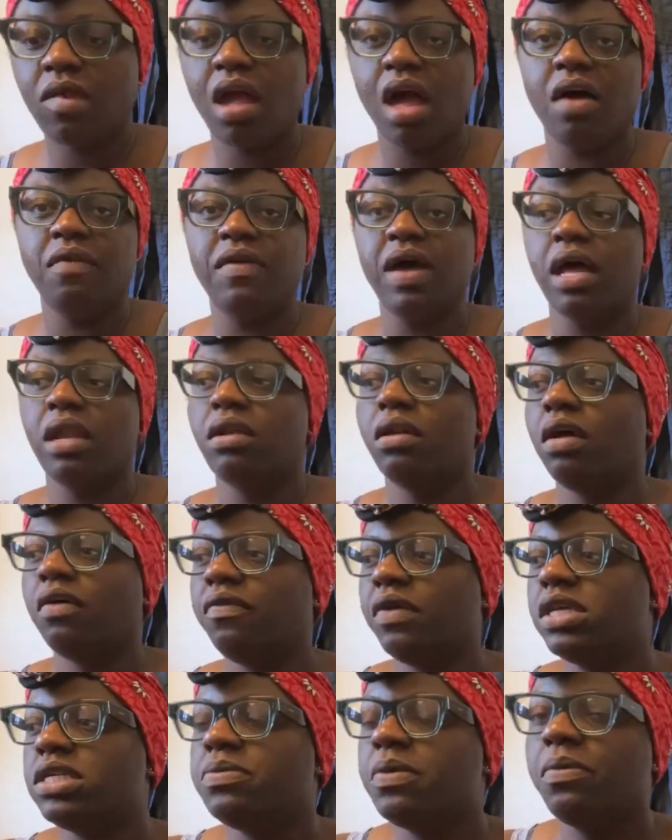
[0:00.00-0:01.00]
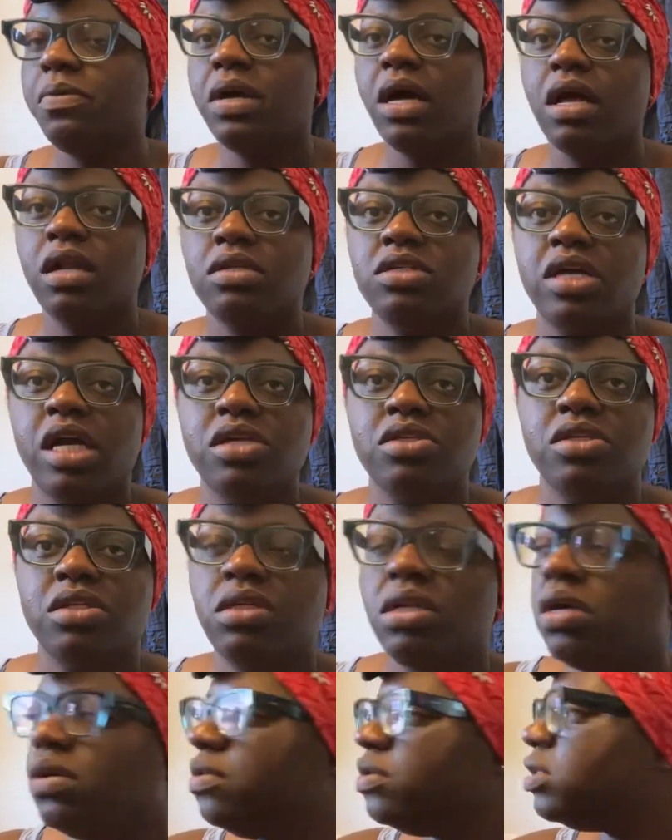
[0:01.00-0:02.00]
I've had enough. Isabel, we got to change your
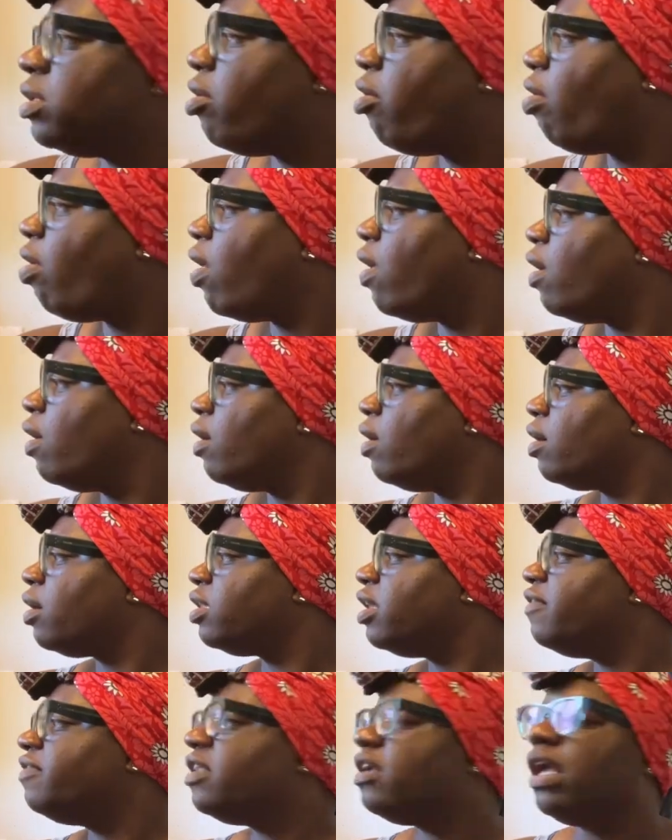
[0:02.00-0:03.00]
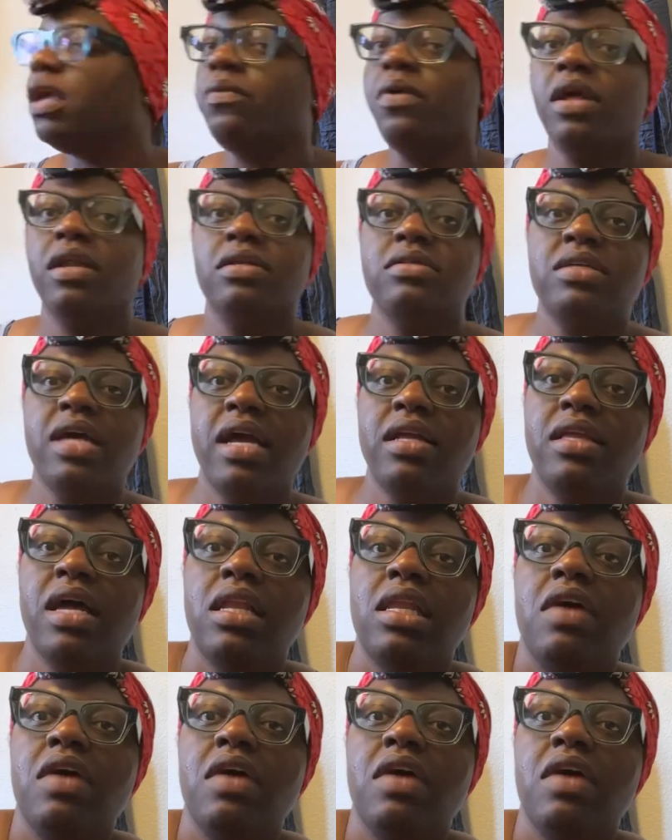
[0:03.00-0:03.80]
clothes. Clifton get ready take that